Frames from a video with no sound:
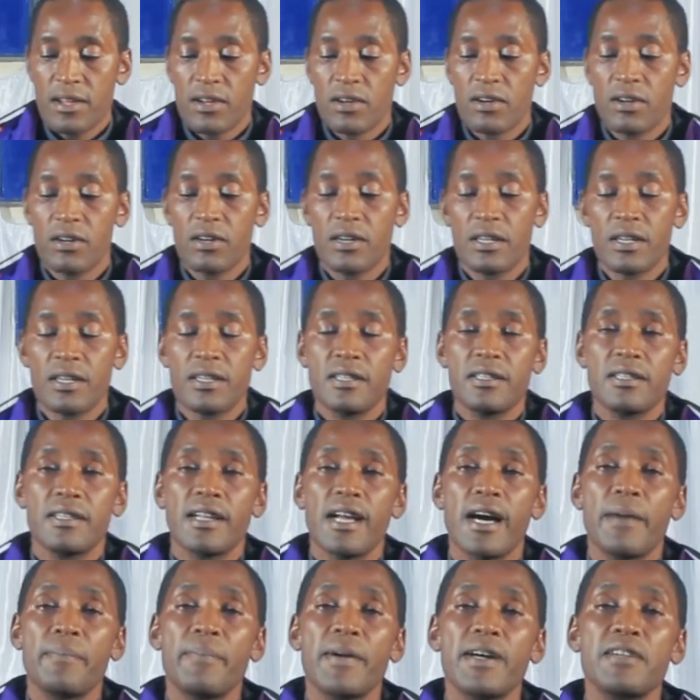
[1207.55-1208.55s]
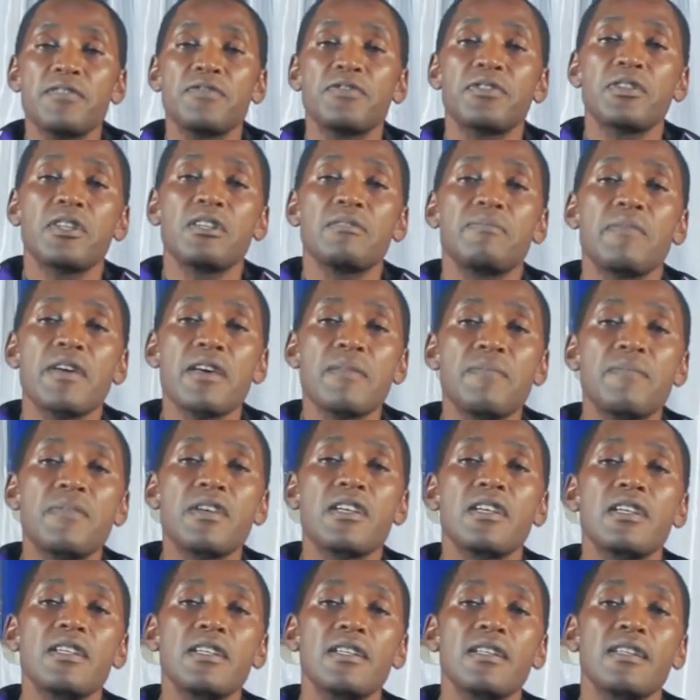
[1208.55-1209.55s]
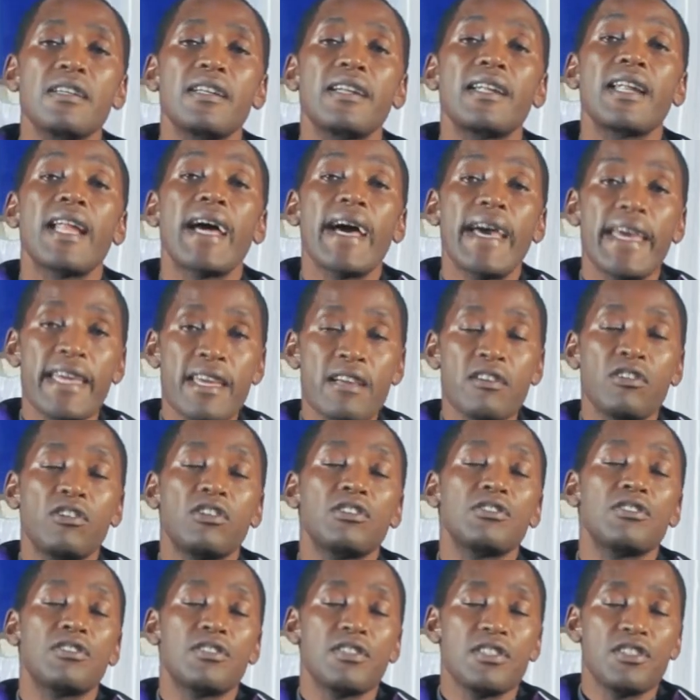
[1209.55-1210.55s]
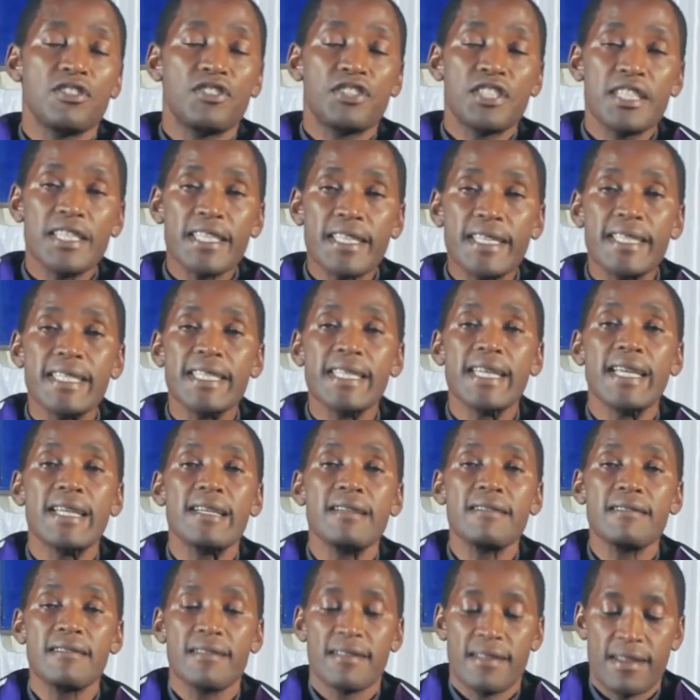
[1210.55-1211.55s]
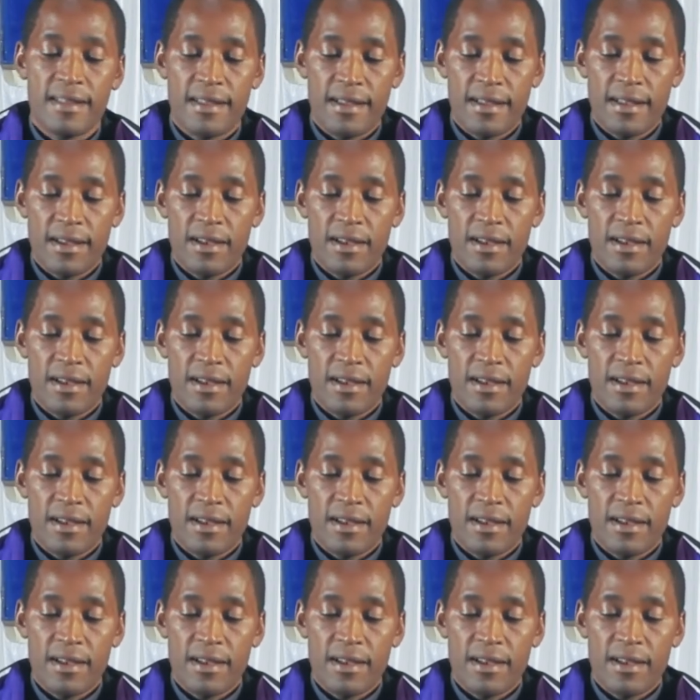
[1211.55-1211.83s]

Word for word: or apart from maybe lying or cheating